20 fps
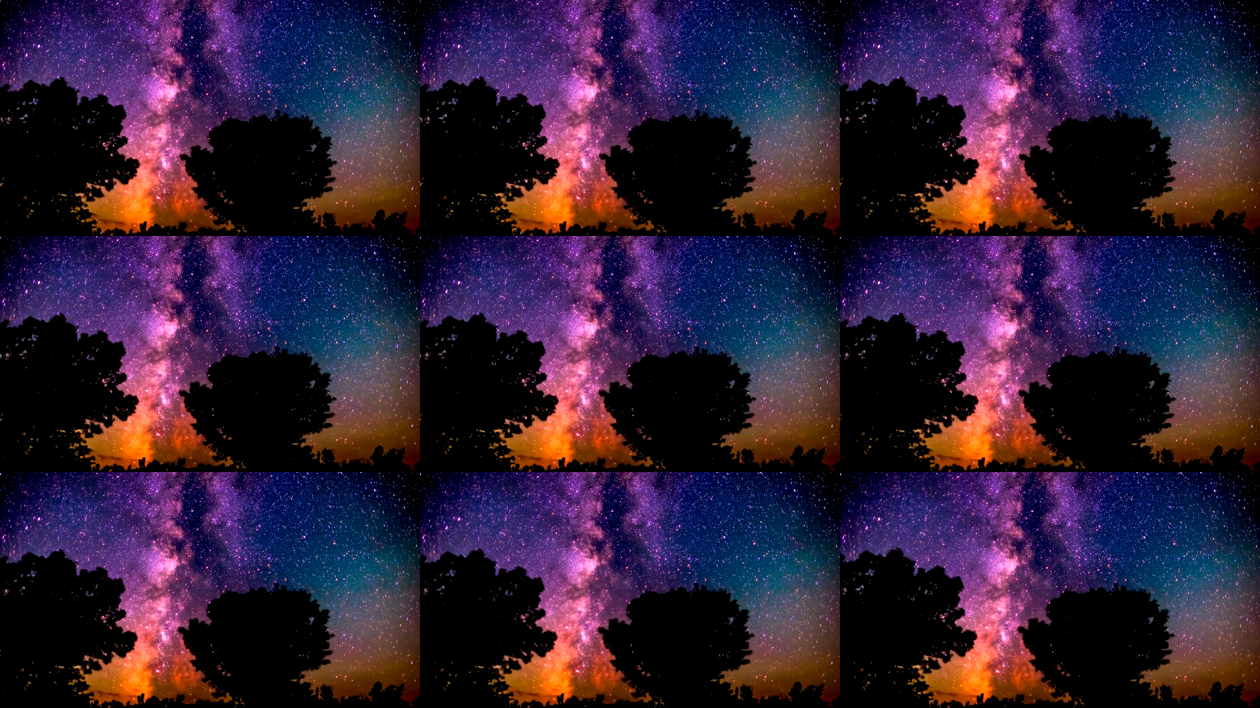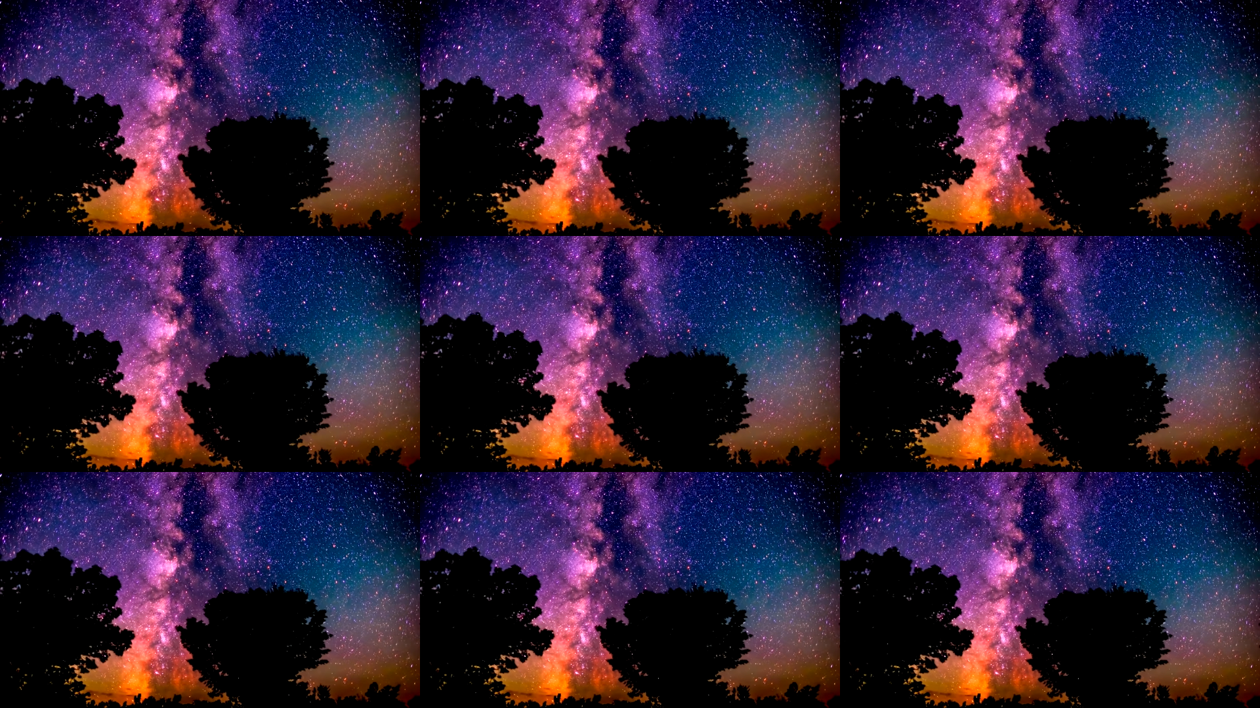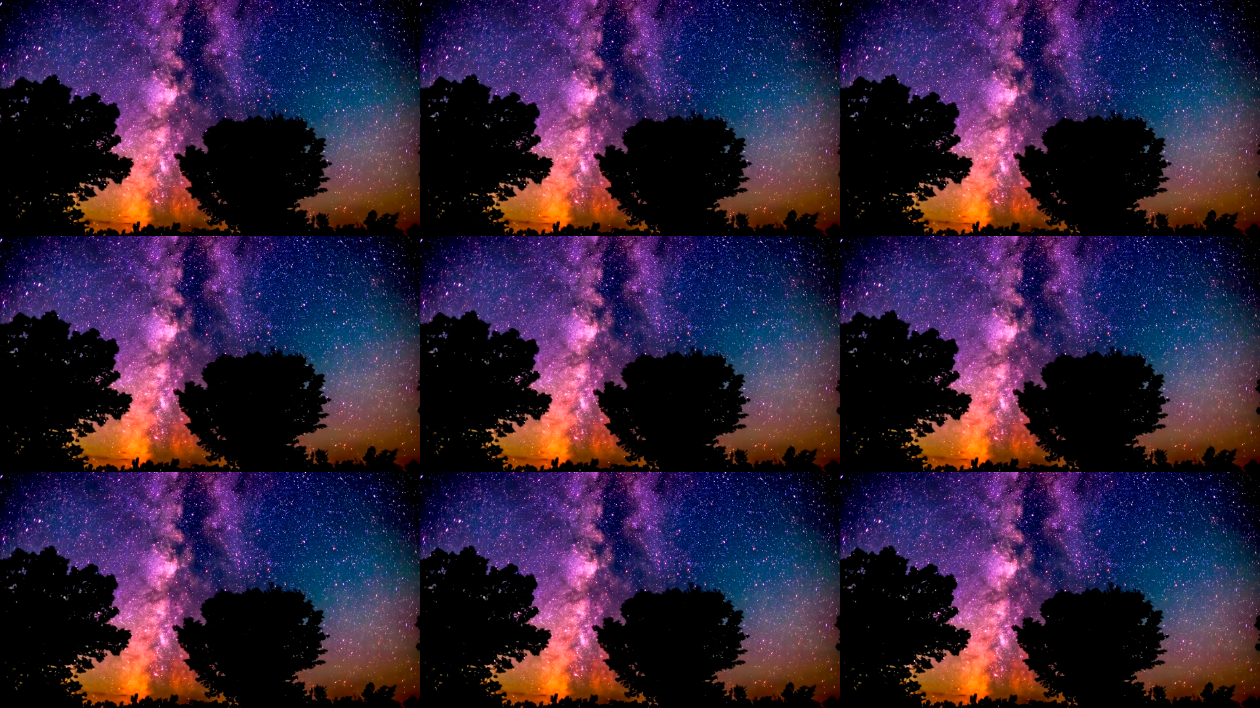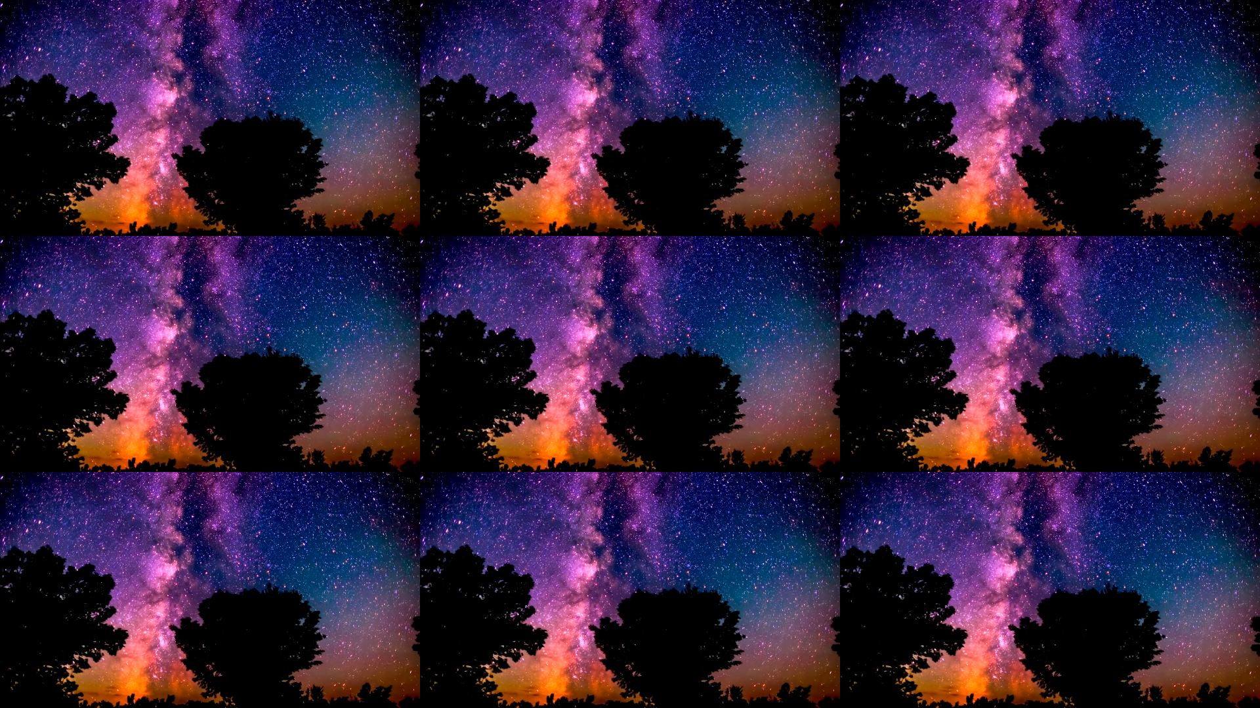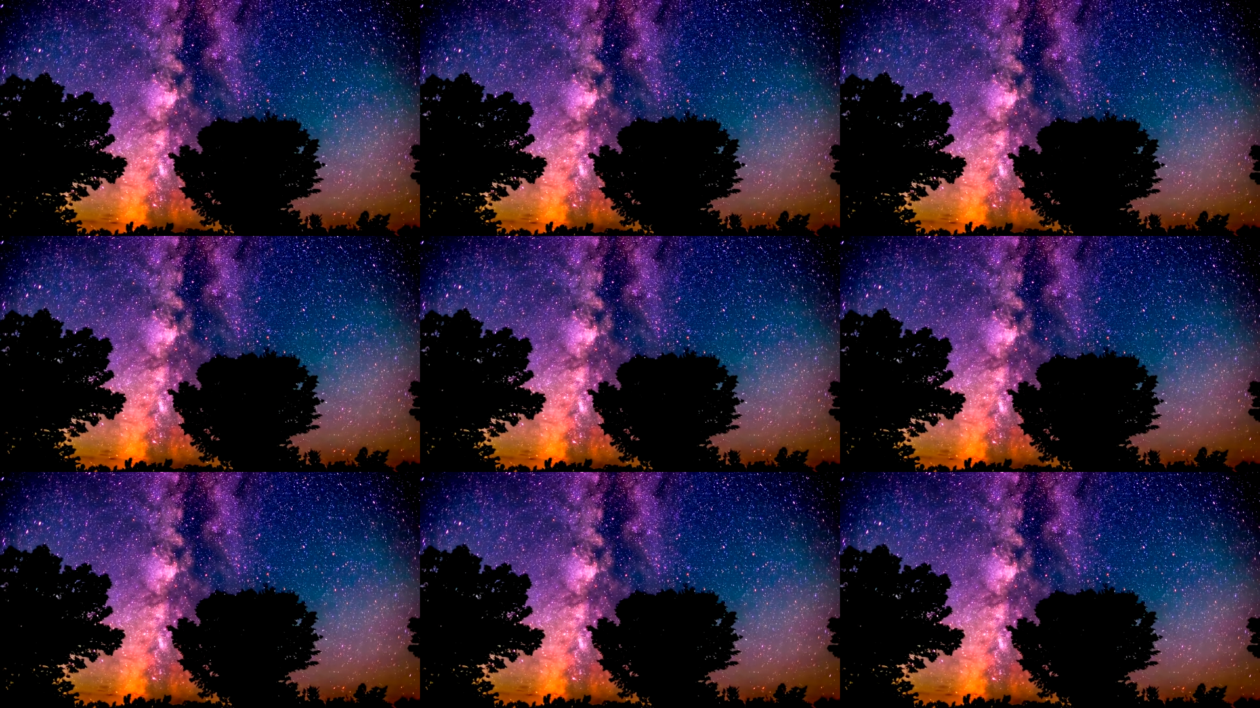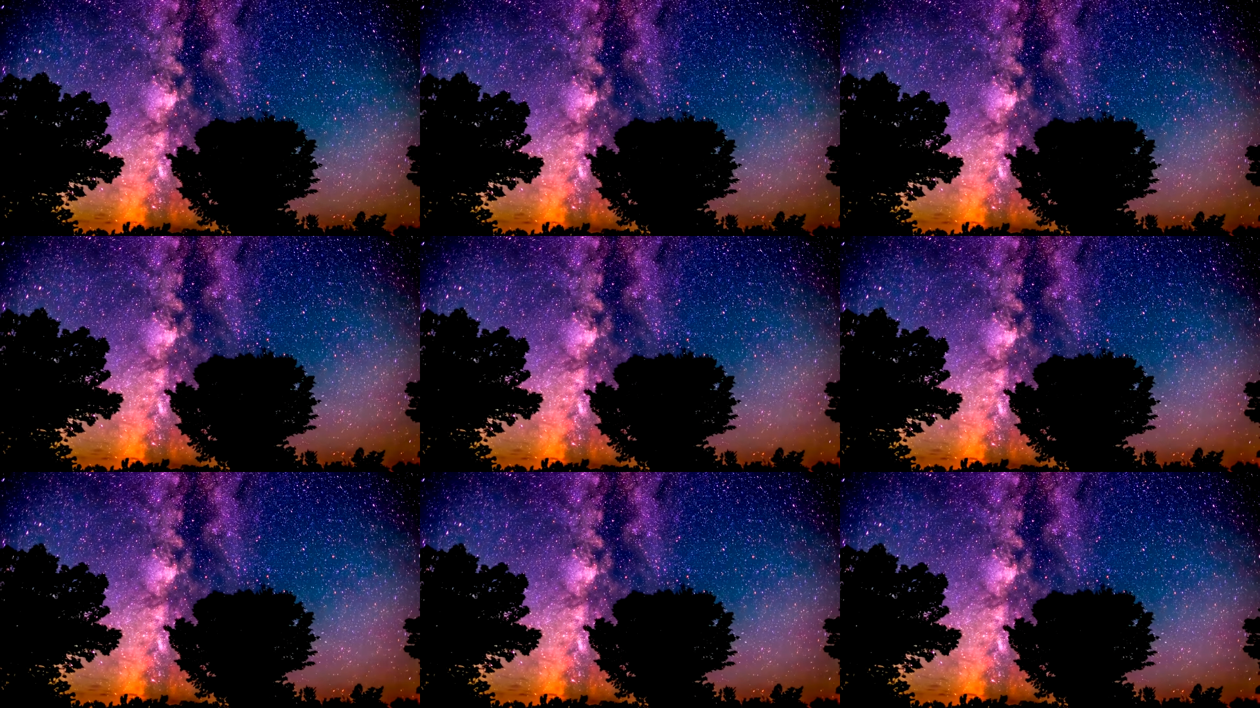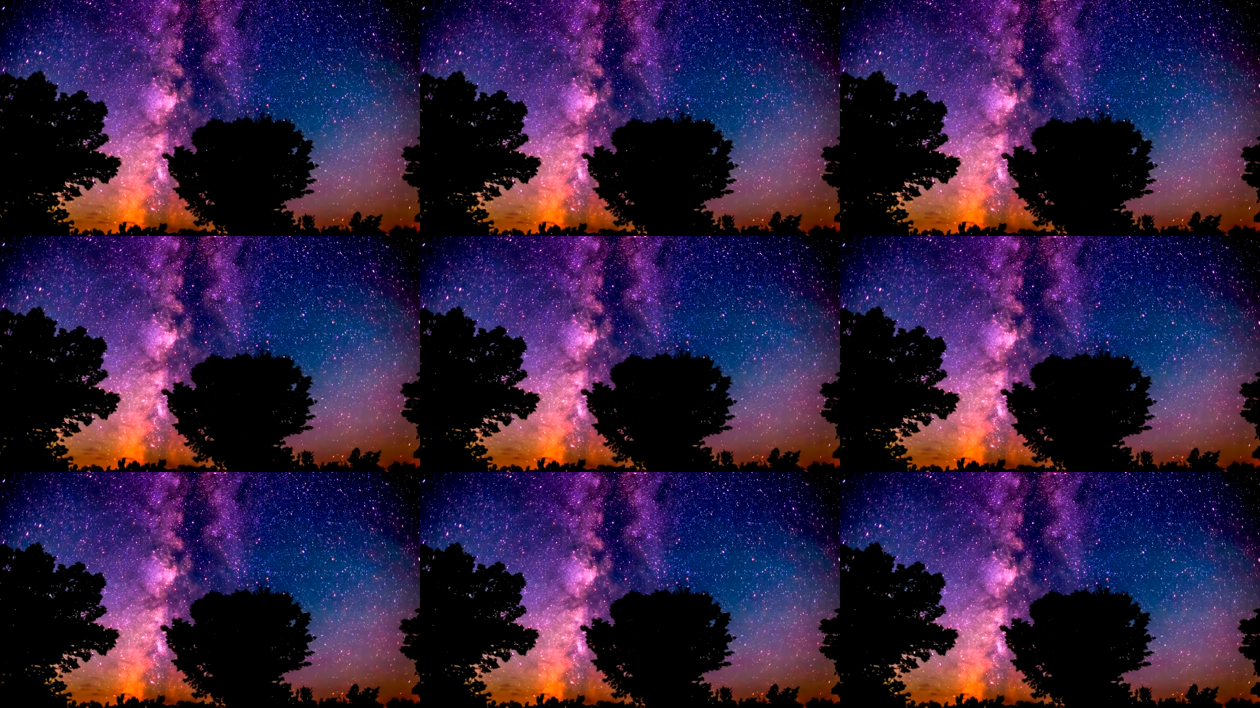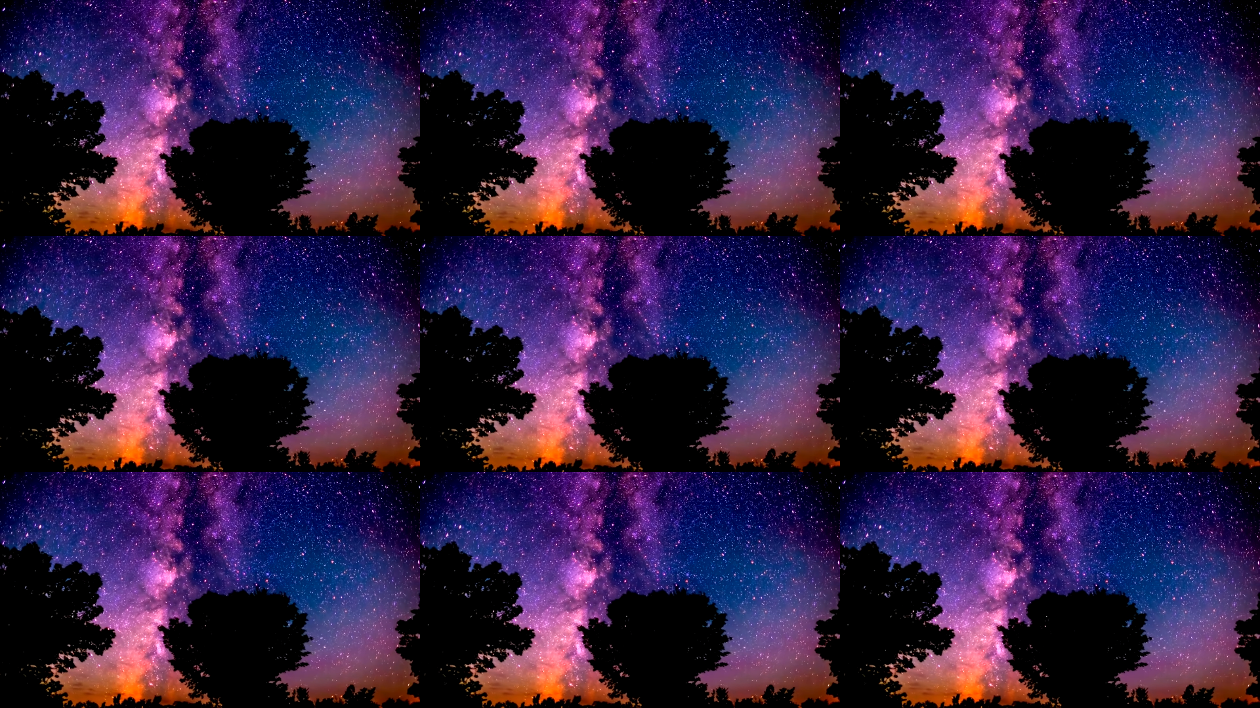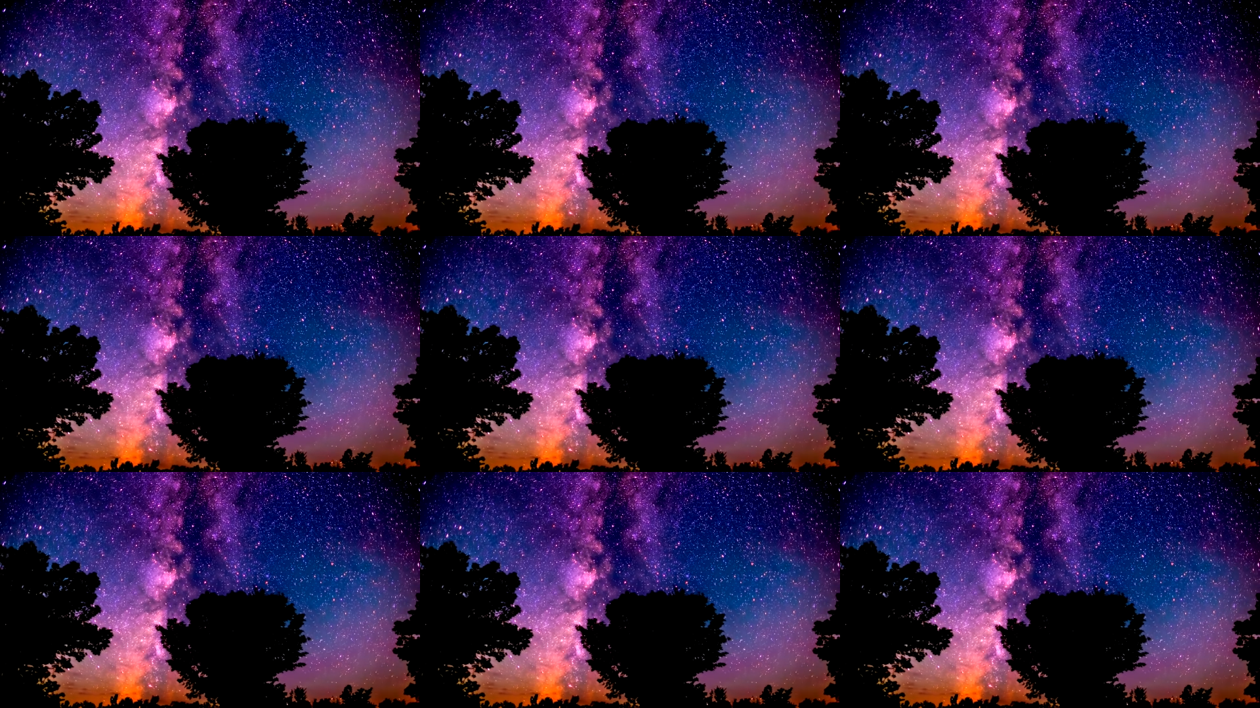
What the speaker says: No face is visible, so there are no lips to read.